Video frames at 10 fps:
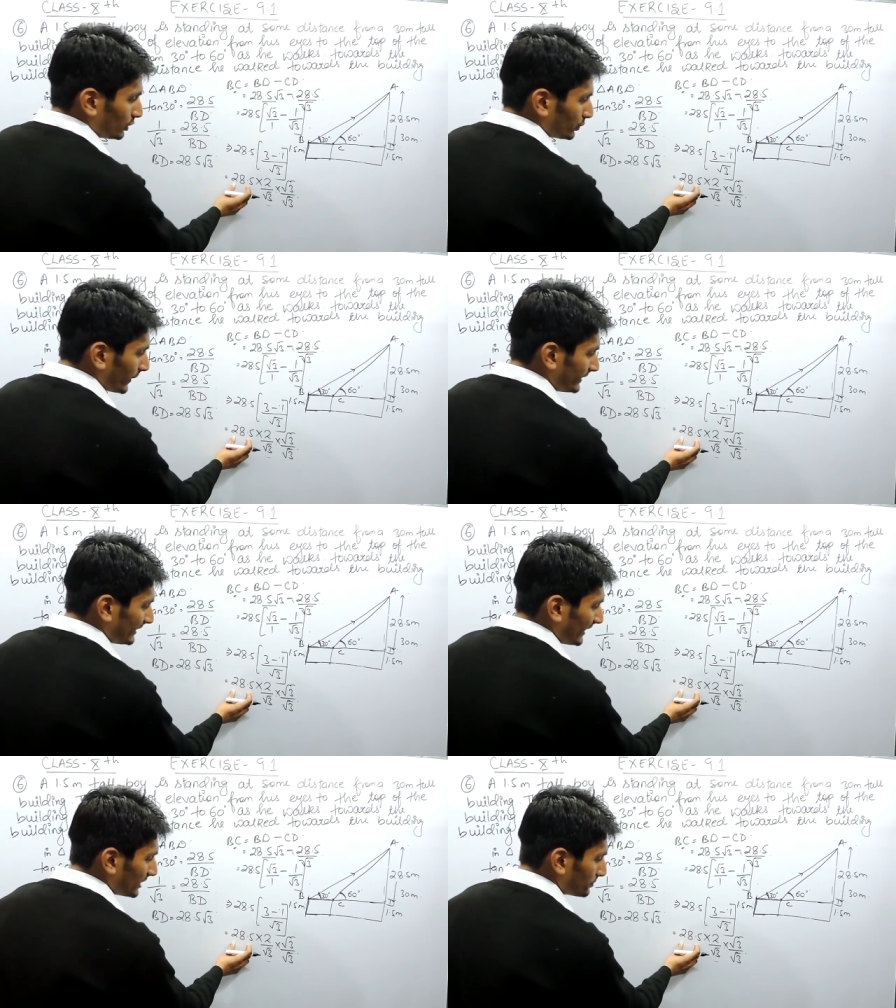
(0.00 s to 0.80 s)

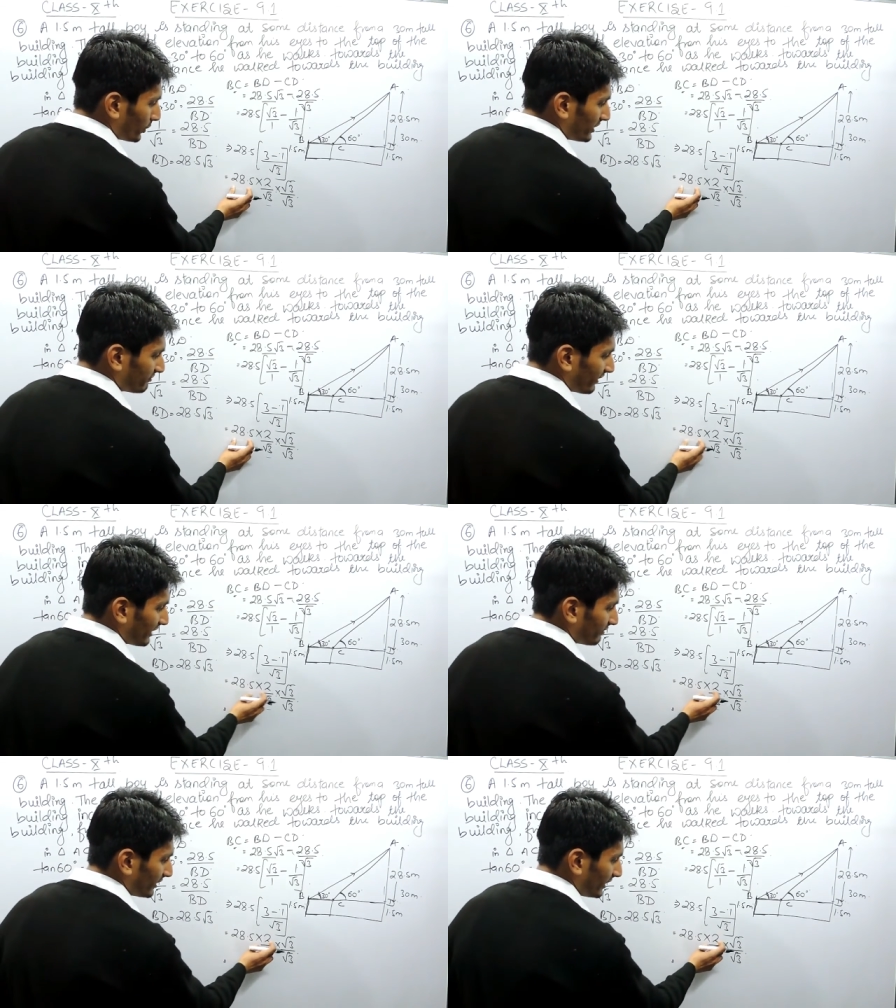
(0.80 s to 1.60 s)

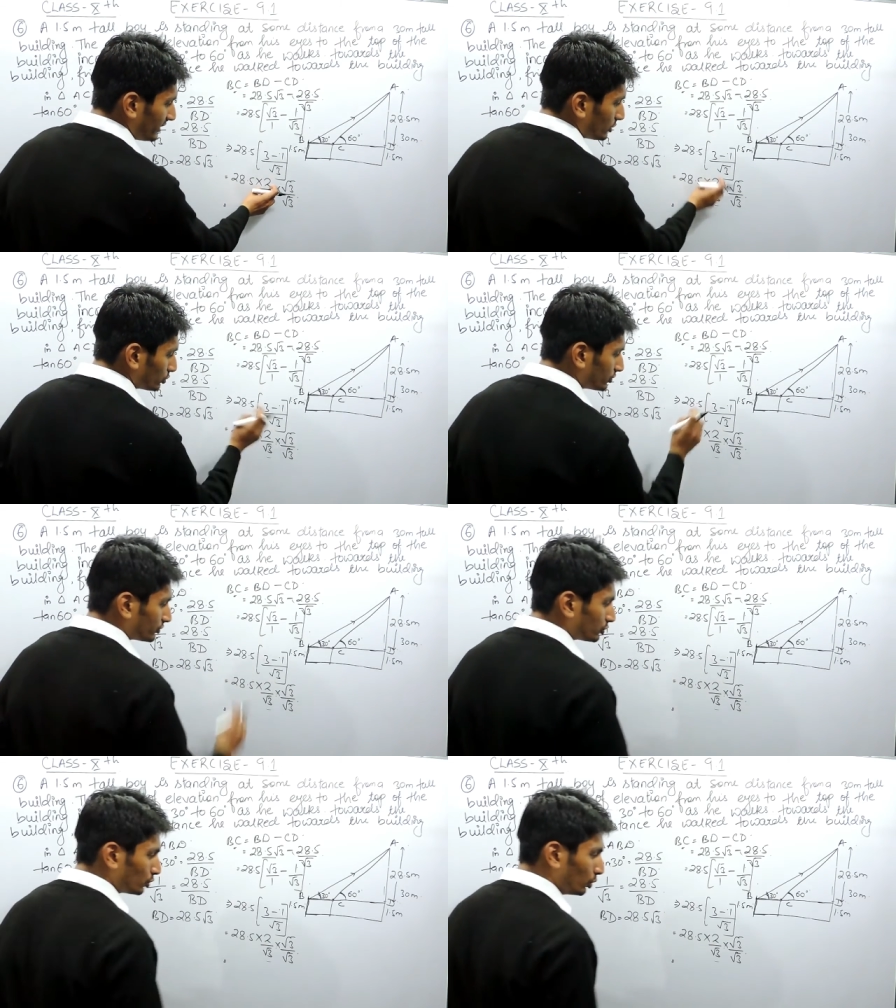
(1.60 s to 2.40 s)
28.5 into
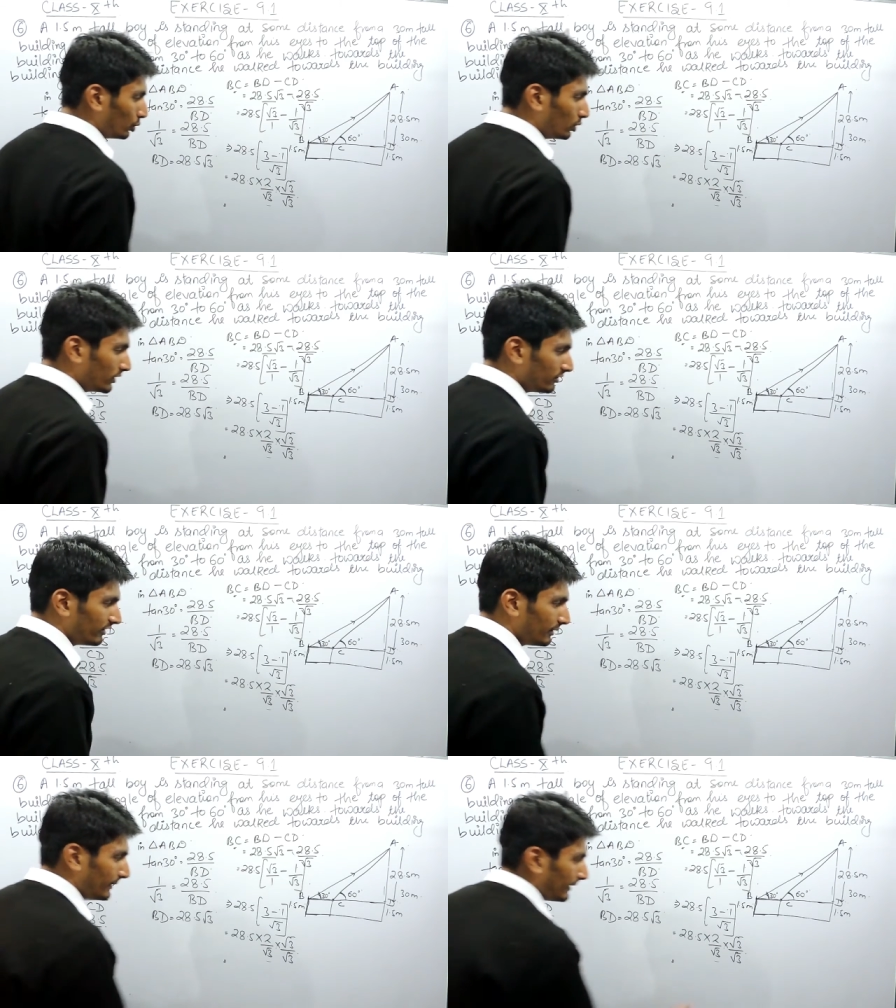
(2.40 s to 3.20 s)
2
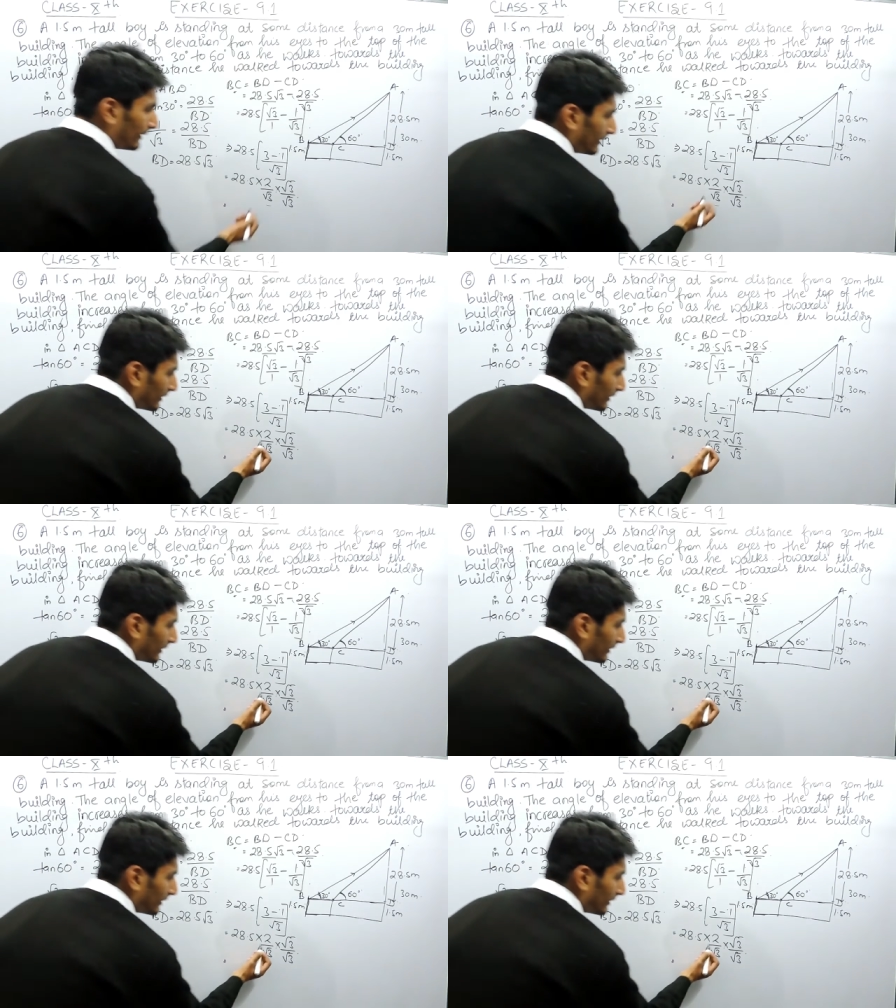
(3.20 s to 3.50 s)
will be